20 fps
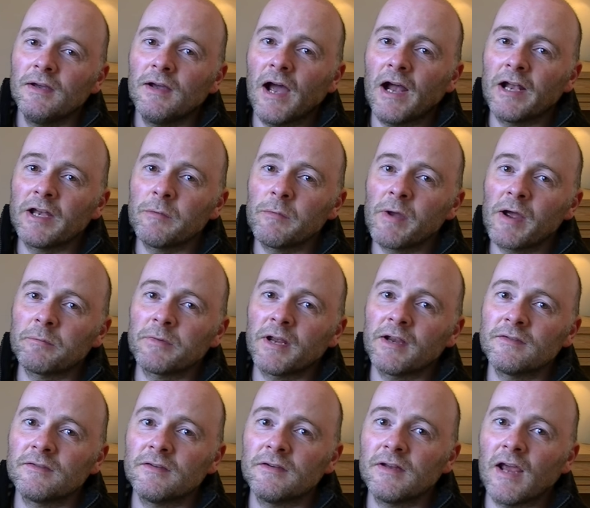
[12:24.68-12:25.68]
and you'll be
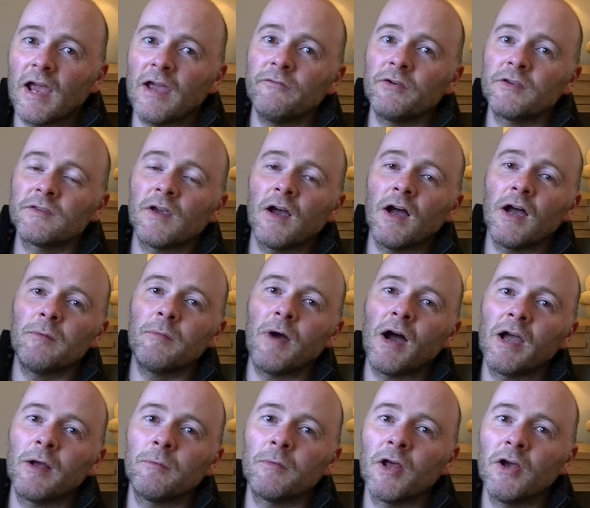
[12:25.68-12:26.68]
updated every time
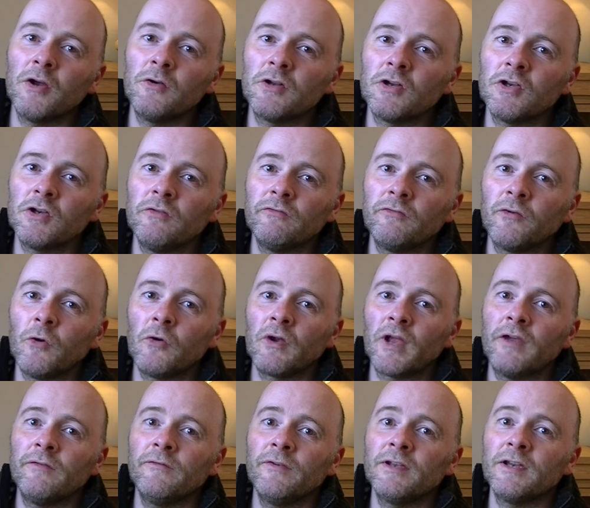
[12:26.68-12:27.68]
I upload a new floor
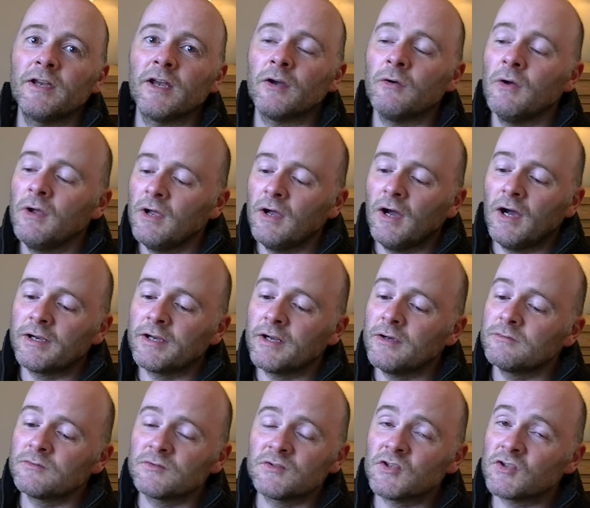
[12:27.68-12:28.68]
care video. I
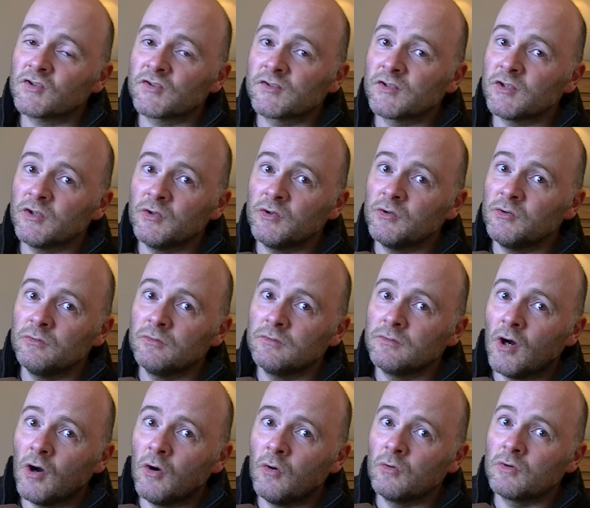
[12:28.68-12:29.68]
don't just do
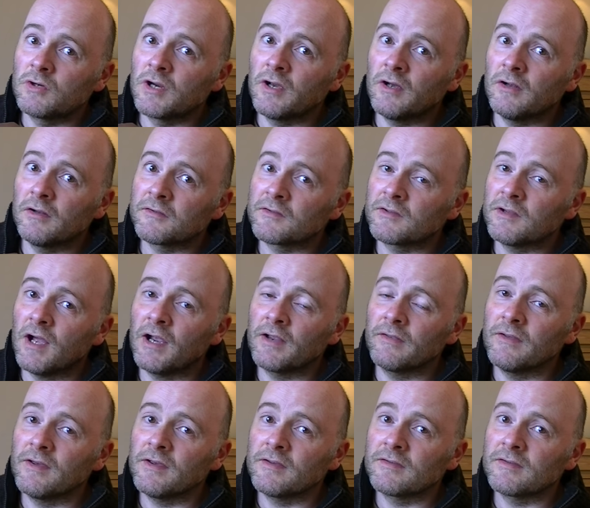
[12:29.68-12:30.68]
old girls like
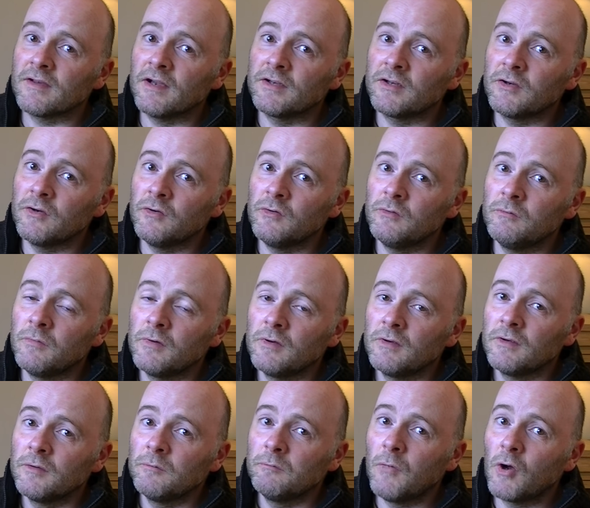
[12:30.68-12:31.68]
this, I do
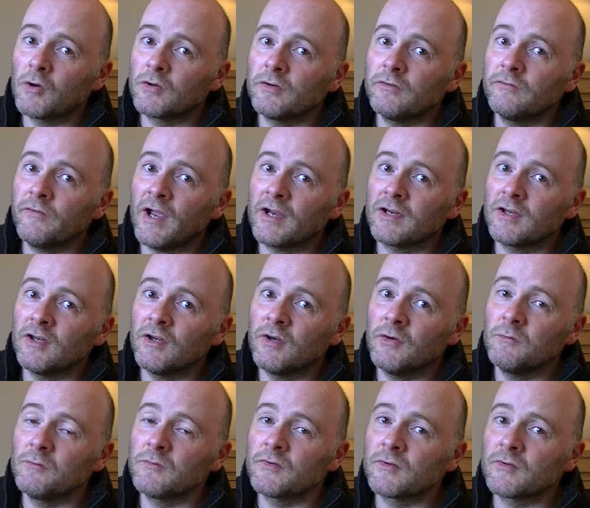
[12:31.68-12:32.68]
modern
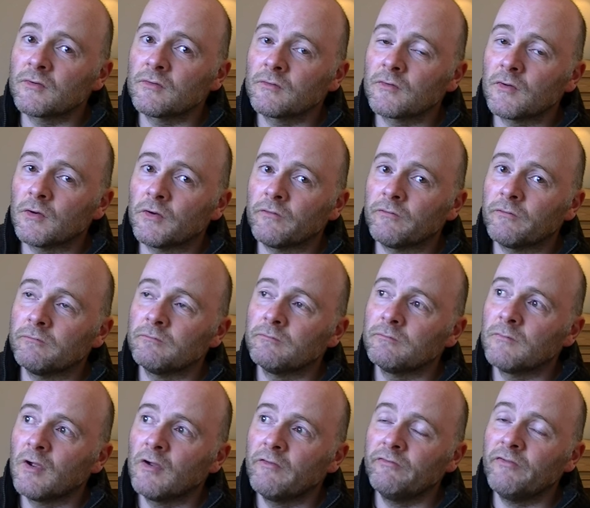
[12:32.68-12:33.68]
vacuums, sort of
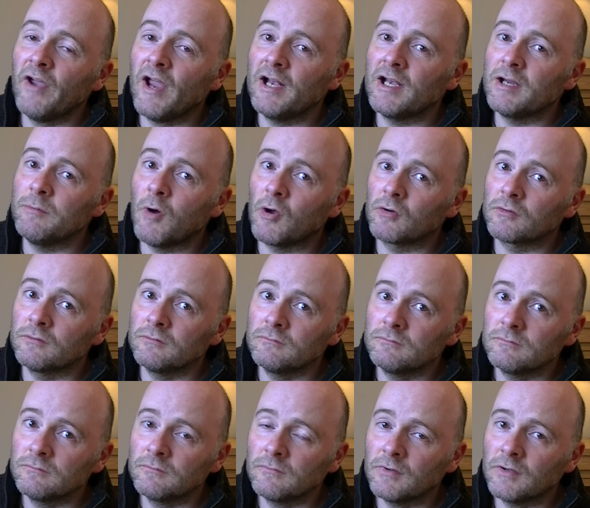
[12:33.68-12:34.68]
fairly
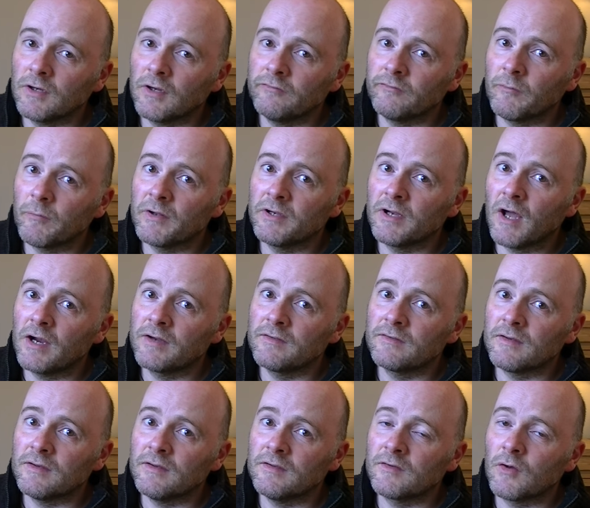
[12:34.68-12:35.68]
modern, you know, from the
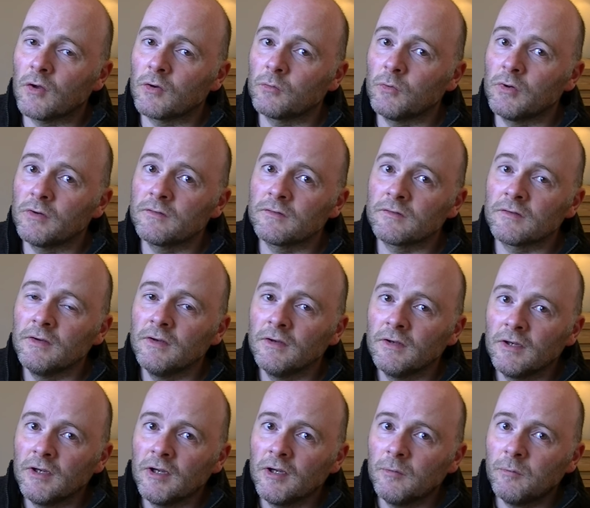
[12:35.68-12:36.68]
90s onwards.
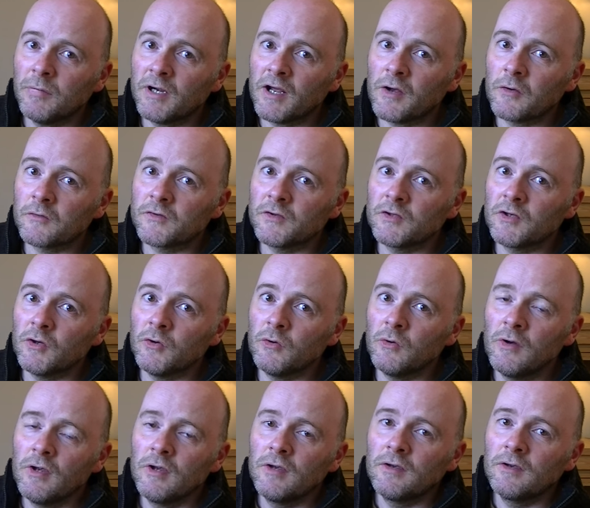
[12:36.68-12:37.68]
But I also
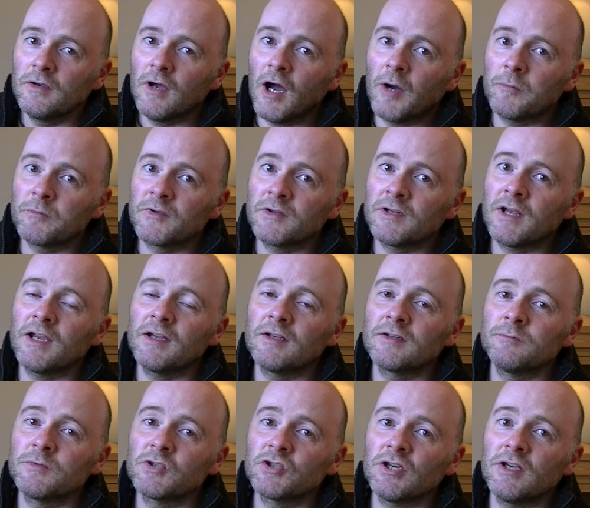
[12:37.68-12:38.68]
do
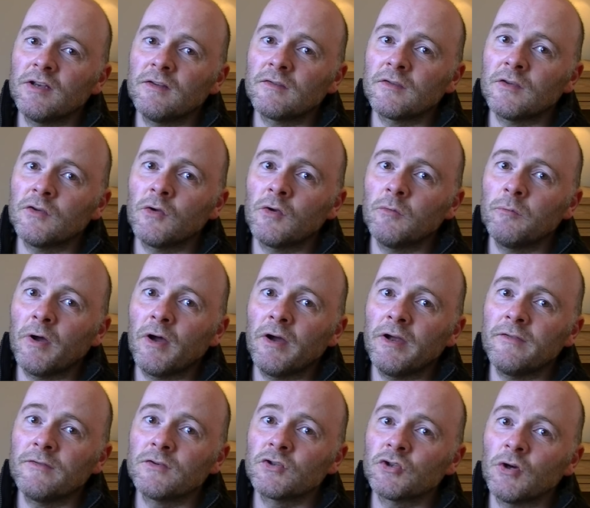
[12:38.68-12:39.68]
up-to-date machines that you can buy
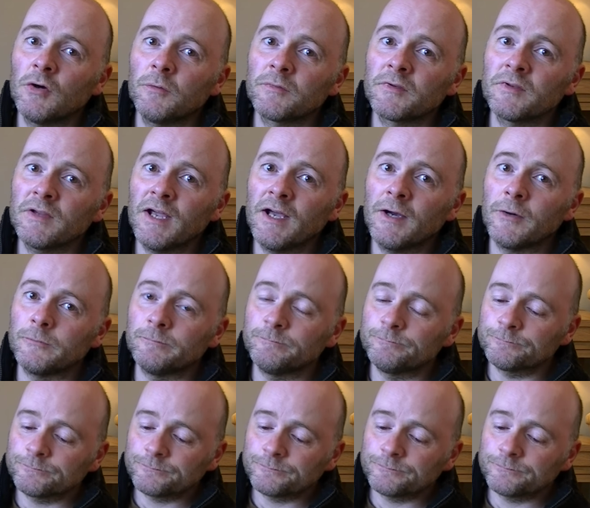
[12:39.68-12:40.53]
in the shops now.